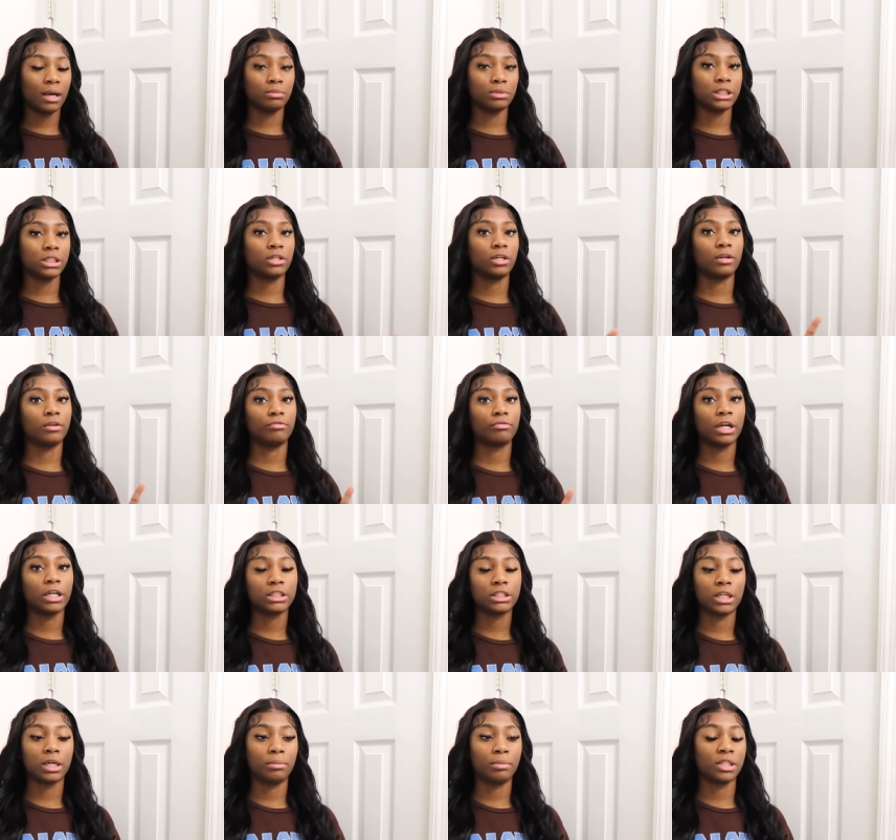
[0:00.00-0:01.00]
I'm just gonna
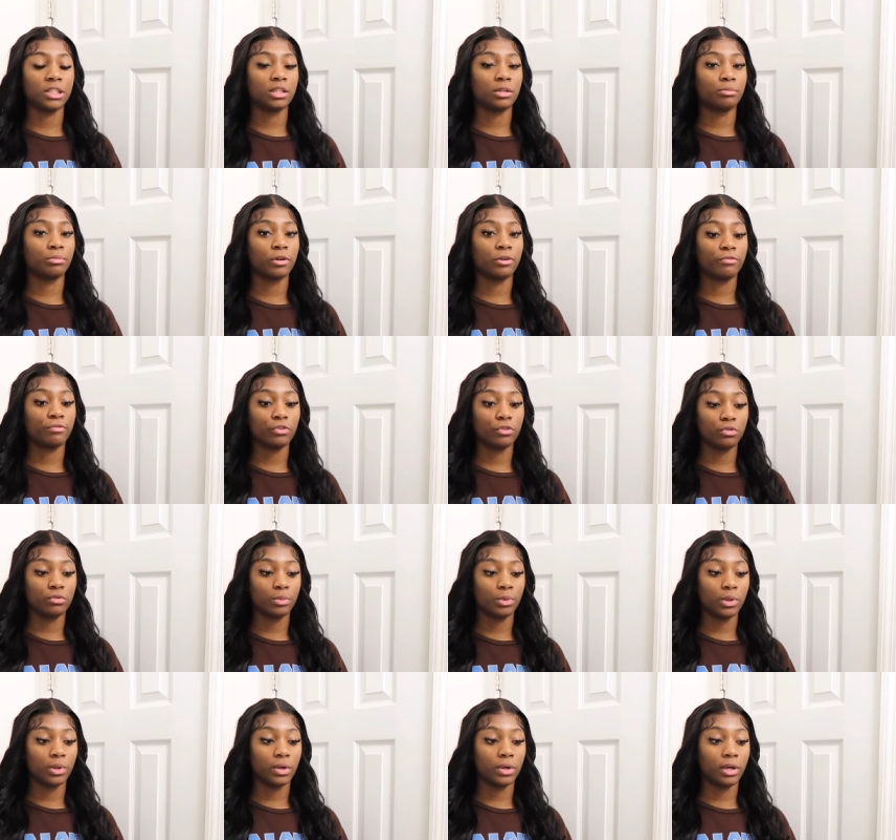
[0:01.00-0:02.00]
freshen up, put some perfume
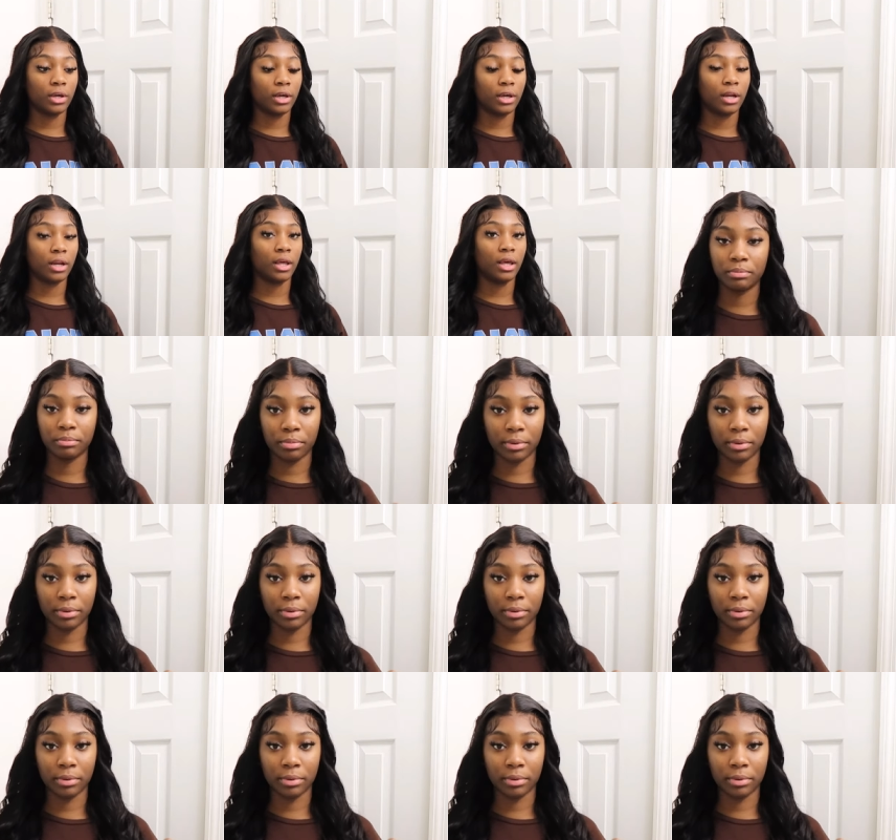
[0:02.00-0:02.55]
on,